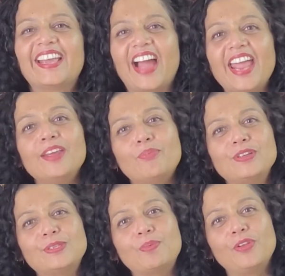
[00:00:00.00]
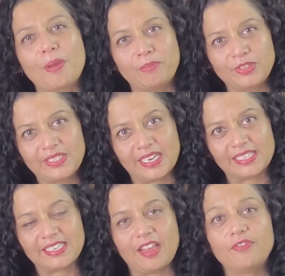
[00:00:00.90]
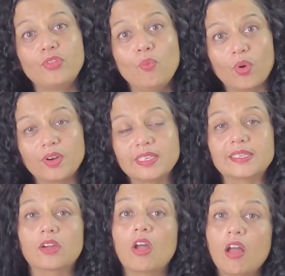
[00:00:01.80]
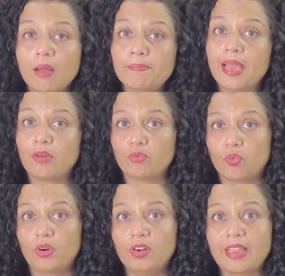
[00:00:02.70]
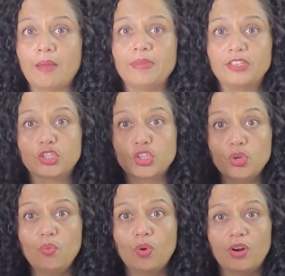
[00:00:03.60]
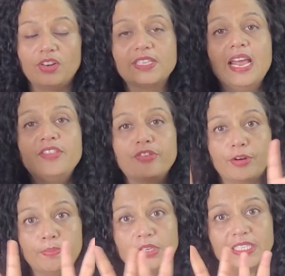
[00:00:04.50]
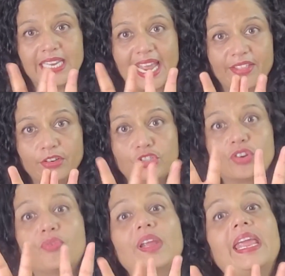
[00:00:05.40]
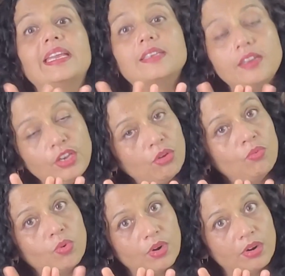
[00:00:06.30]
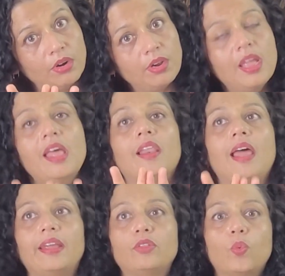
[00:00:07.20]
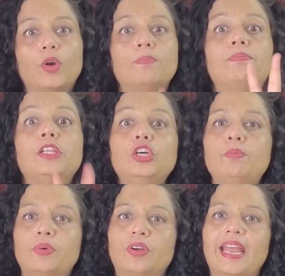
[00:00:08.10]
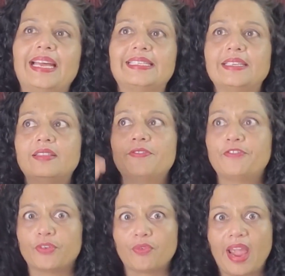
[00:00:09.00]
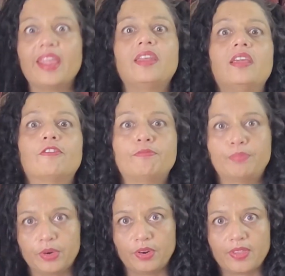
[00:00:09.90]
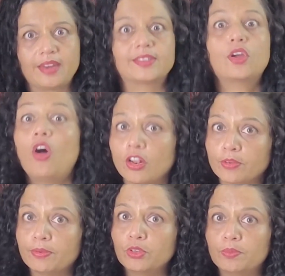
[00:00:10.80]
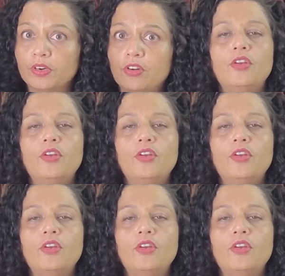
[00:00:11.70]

Guiding principle number 6. If the word is a compound word, that means 2 words that are put together to create a new word, like the word bluebird, as in the variety of bird that is called a bluebird,